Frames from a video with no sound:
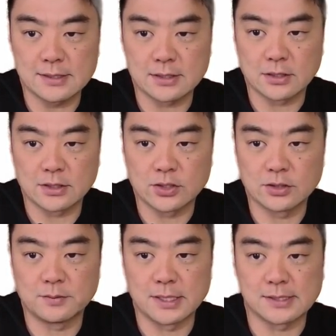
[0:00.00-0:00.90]
So it
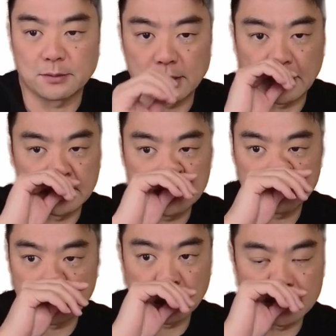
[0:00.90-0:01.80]
should be something like this
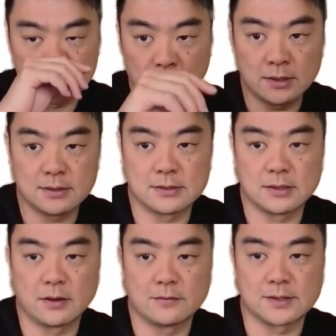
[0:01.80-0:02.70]
for you as well.
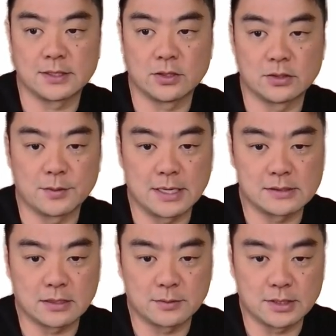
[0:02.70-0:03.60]
Obviously your domain is
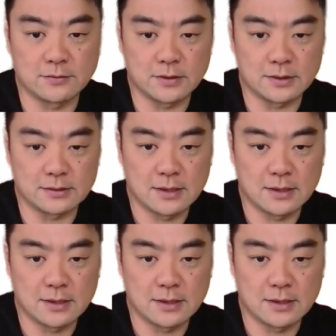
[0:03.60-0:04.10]
going to be different.